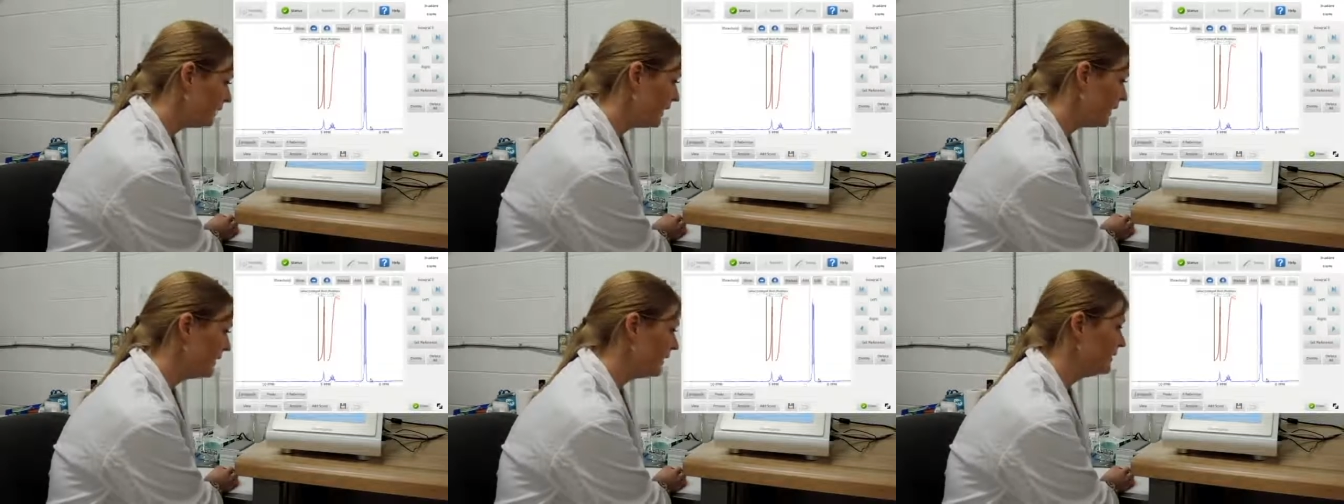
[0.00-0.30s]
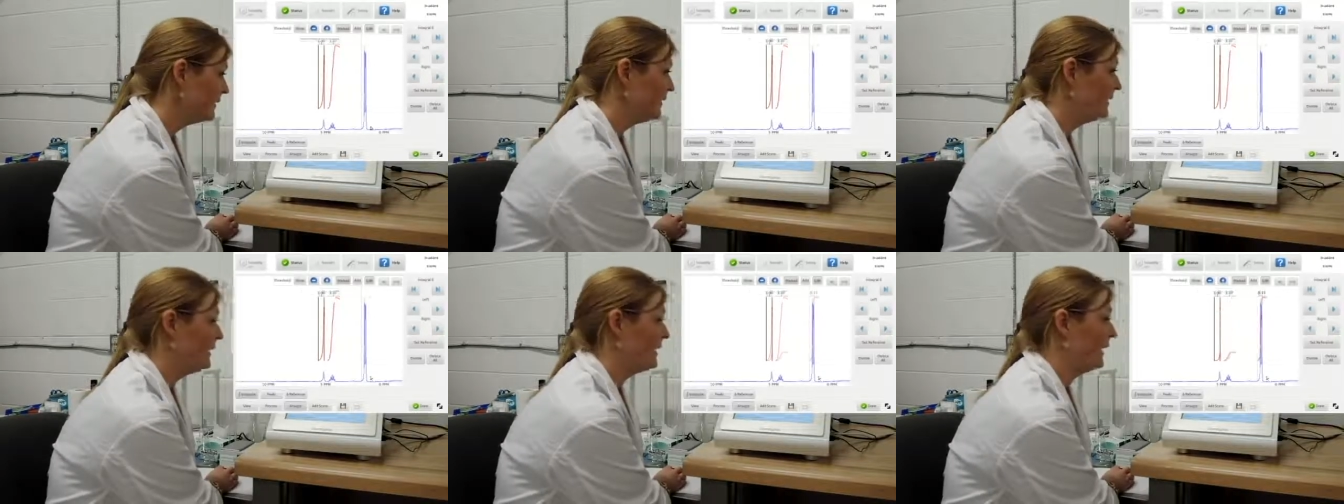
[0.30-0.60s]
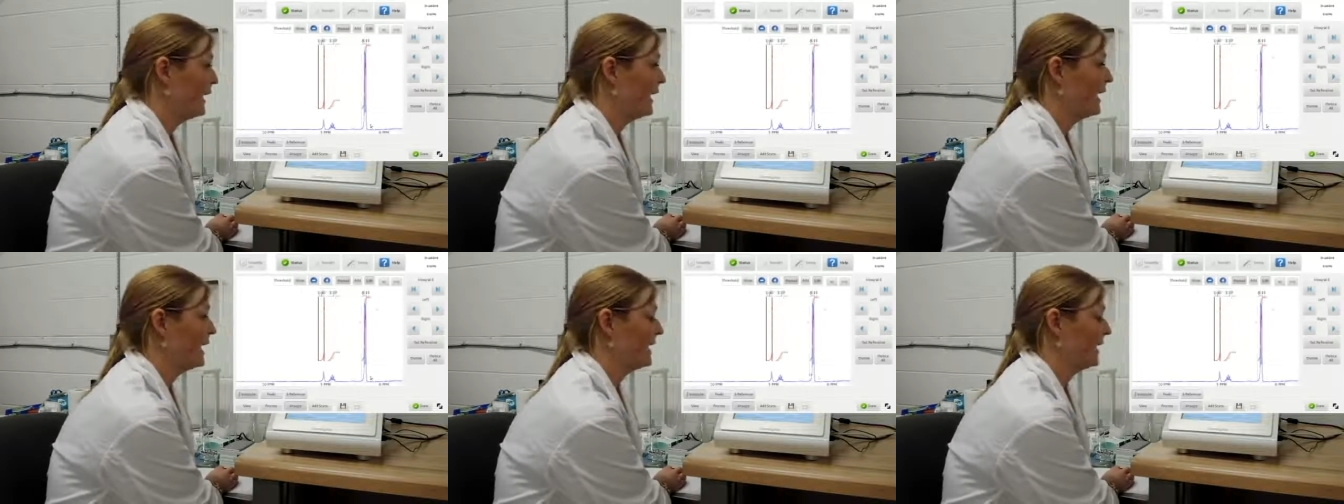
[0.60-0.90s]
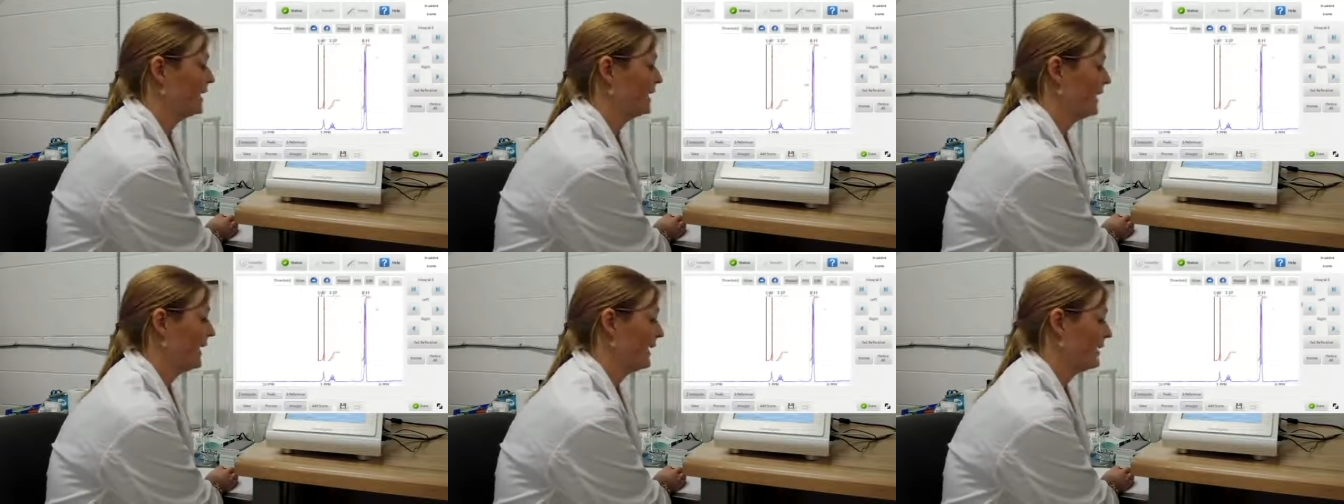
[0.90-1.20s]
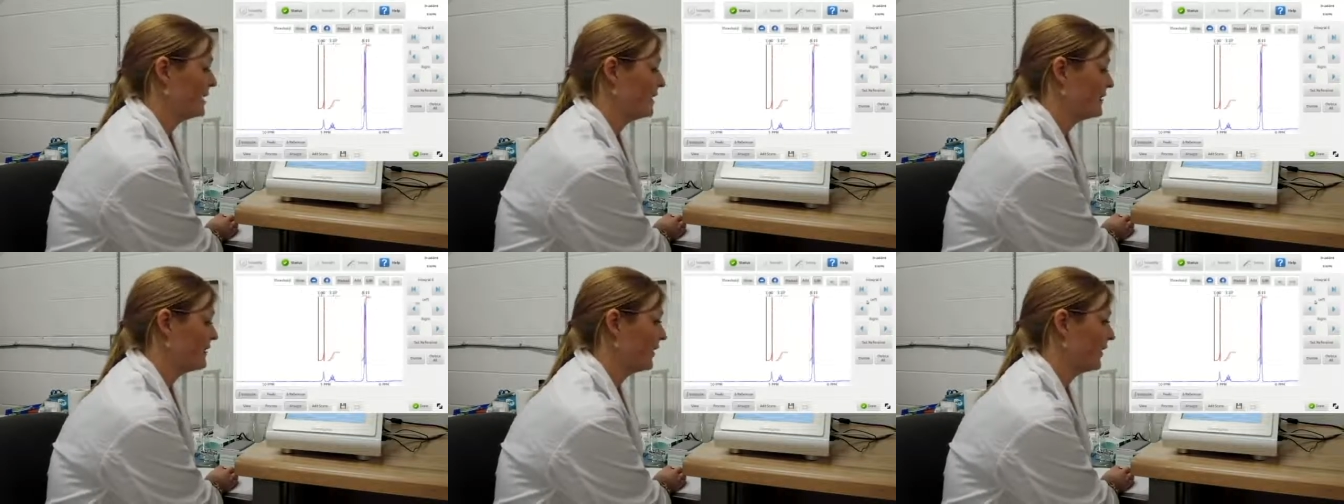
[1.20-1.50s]
Okay.
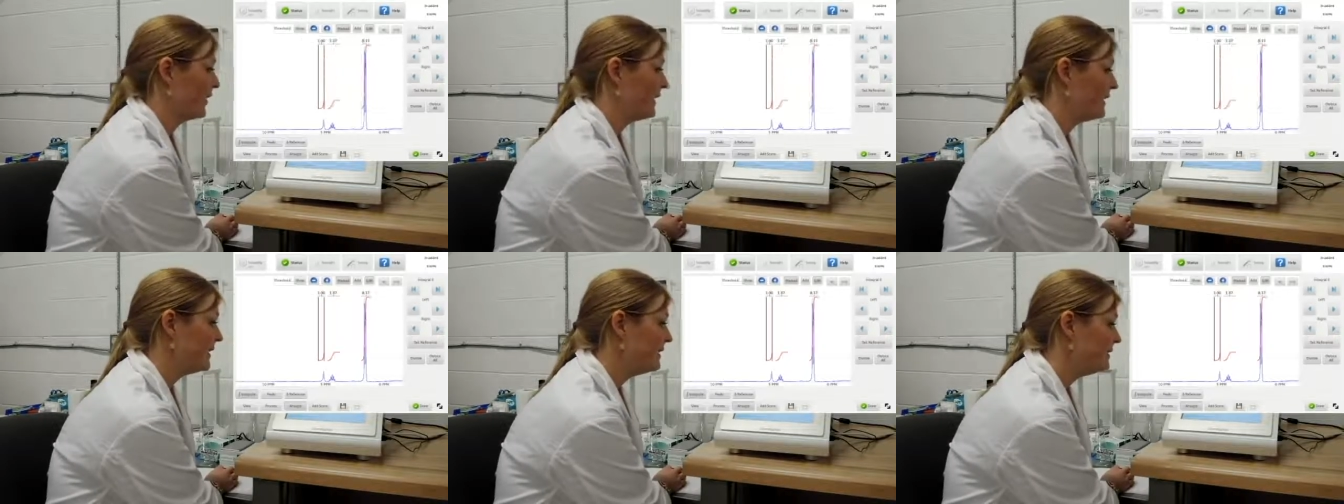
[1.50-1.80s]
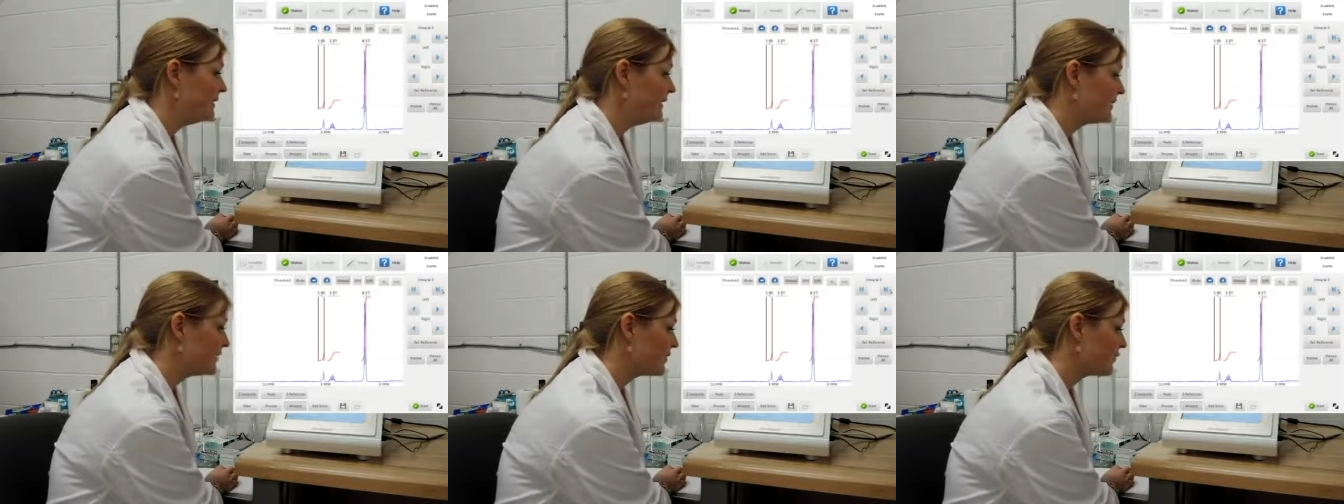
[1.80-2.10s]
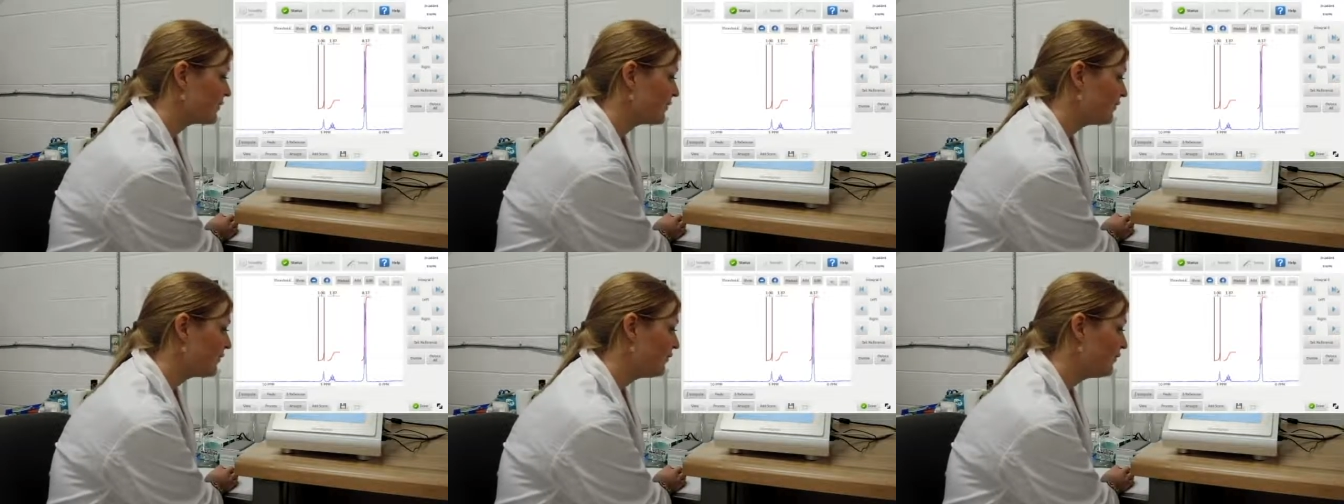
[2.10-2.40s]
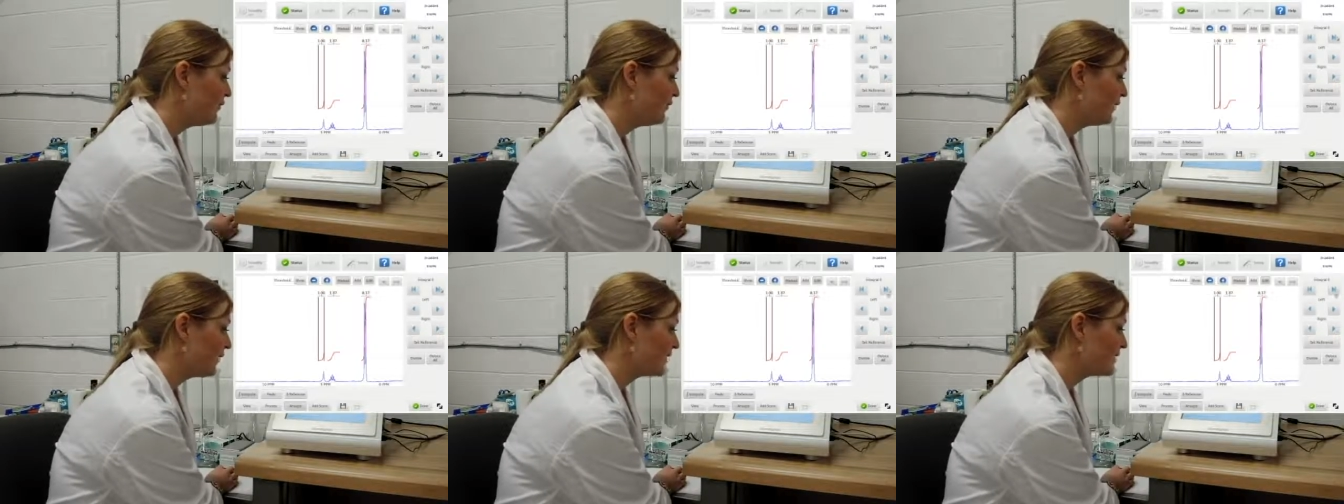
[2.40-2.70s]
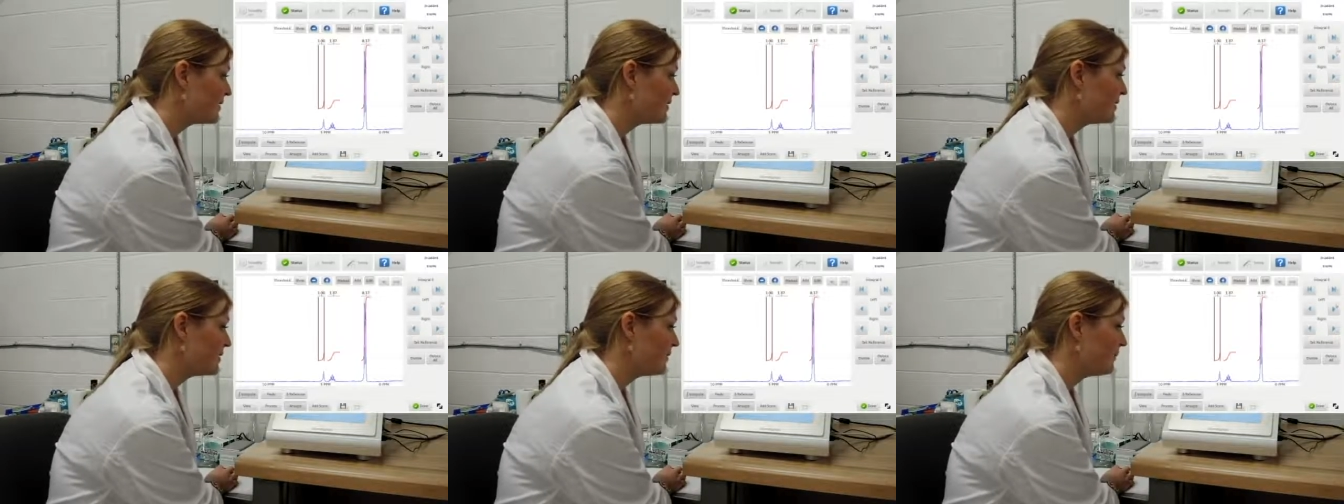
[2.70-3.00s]
Again, it's very easy to sort of
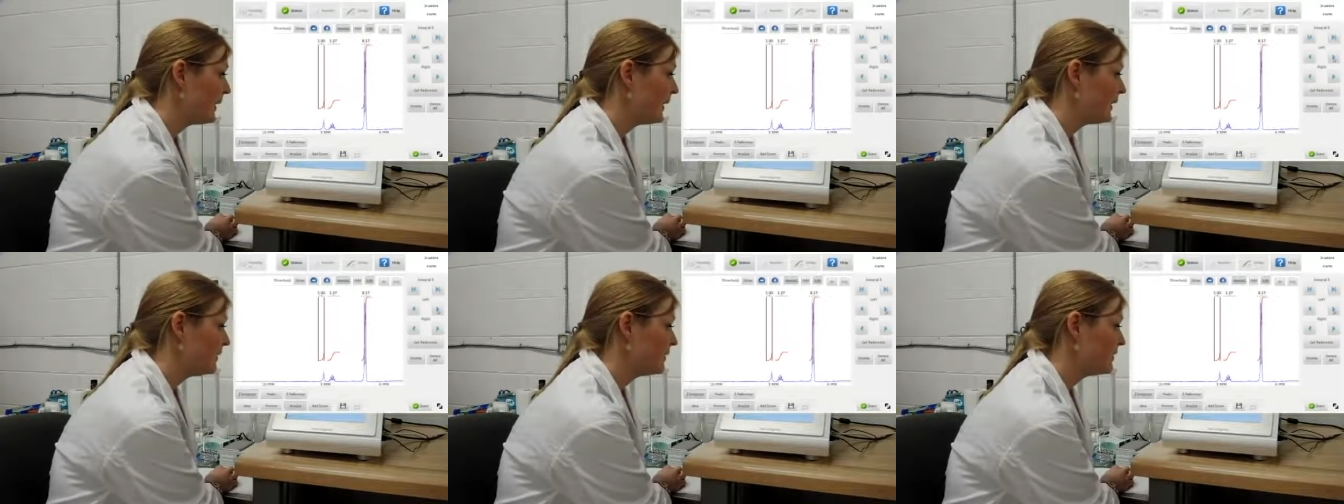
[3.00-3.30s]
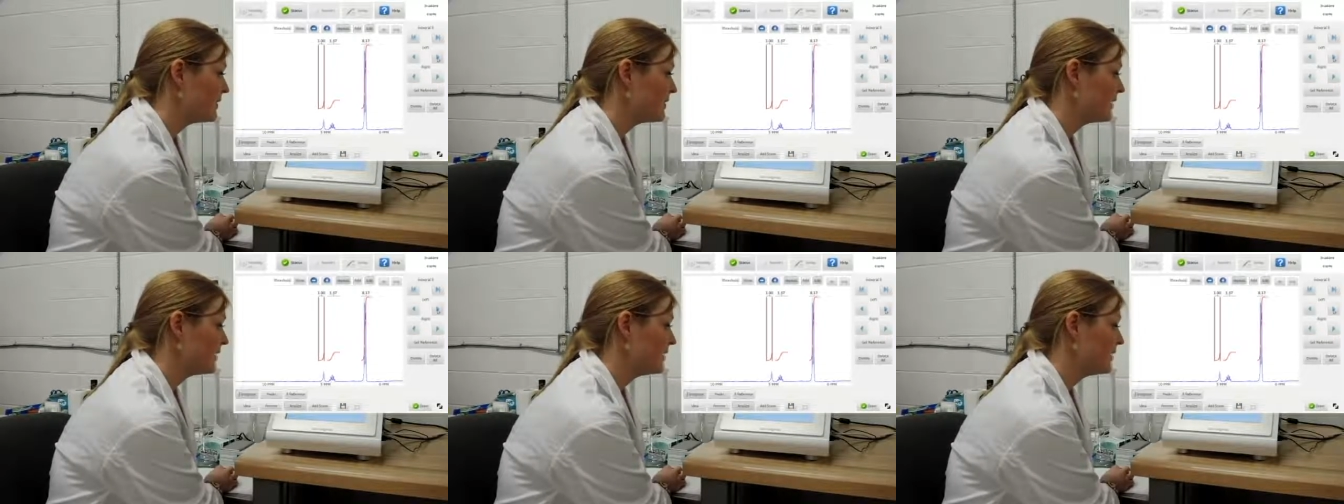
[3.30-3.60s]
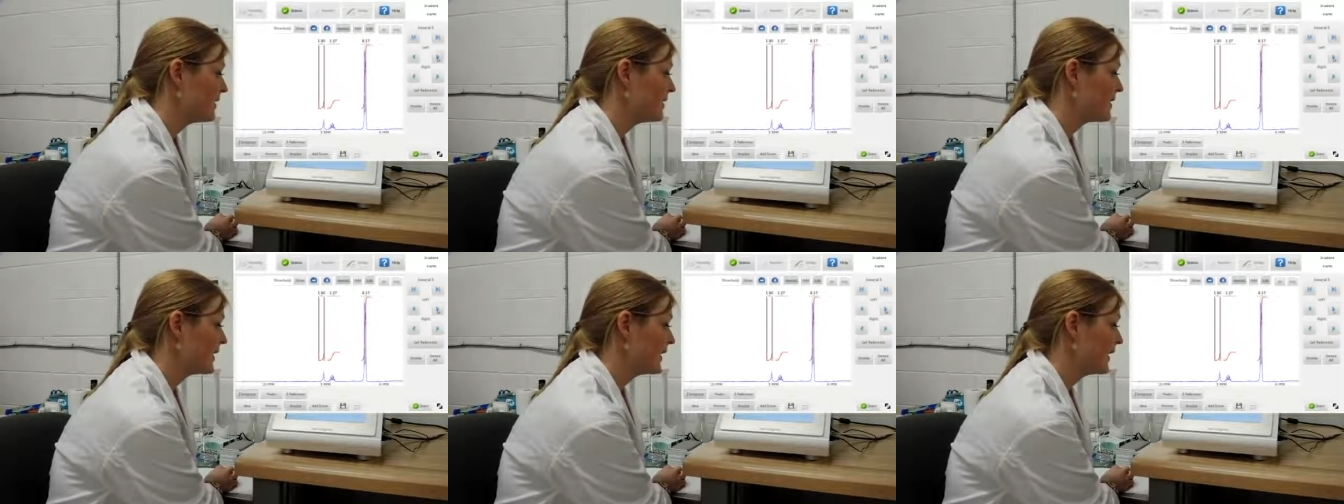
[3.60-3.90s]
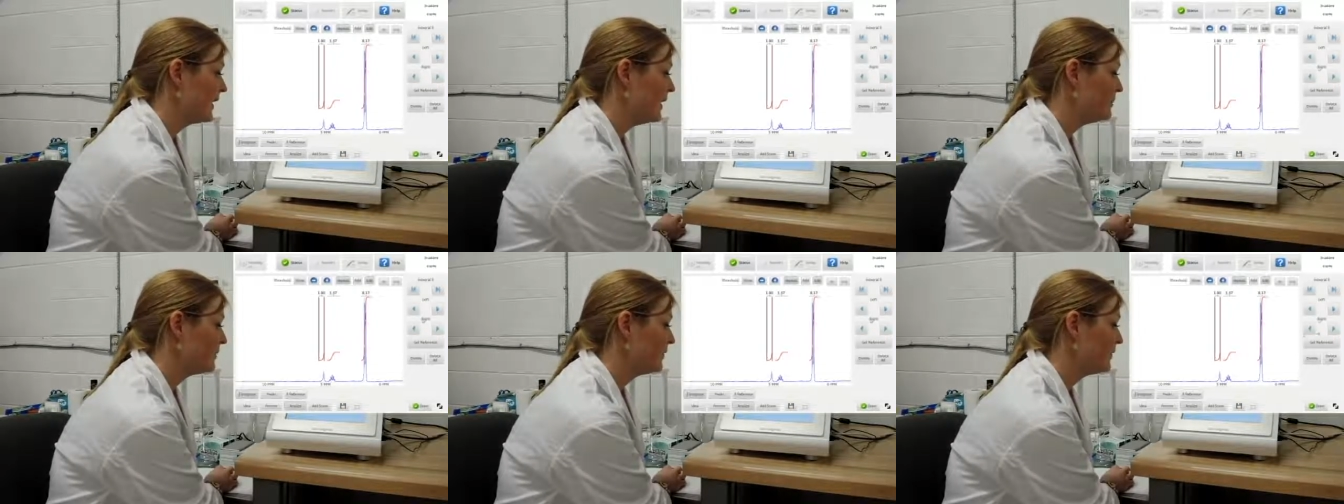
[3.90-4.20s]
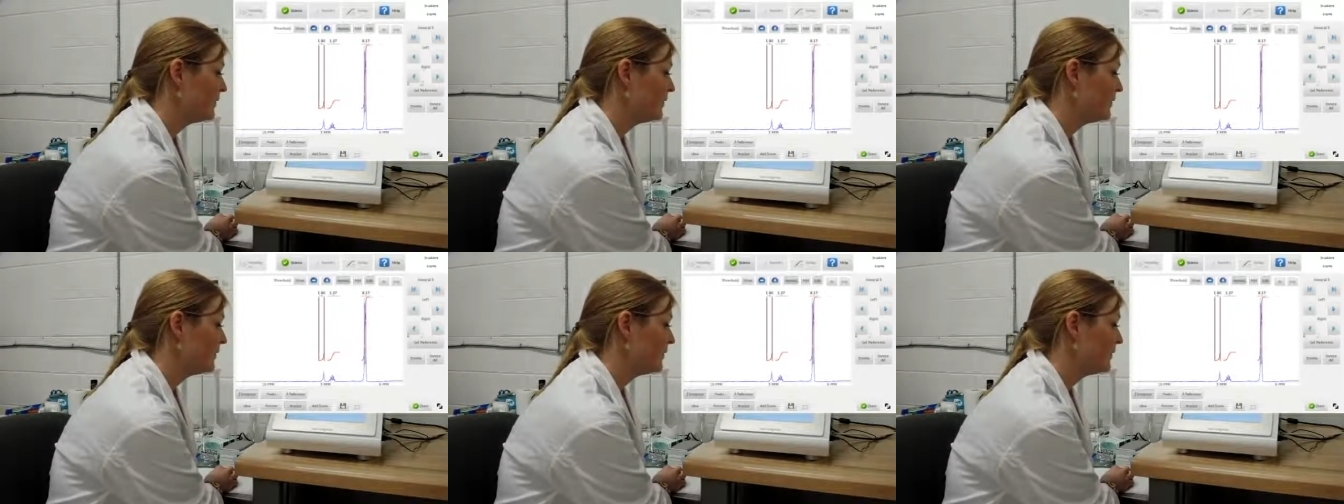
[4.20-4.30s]
fix the bounds that you've set up.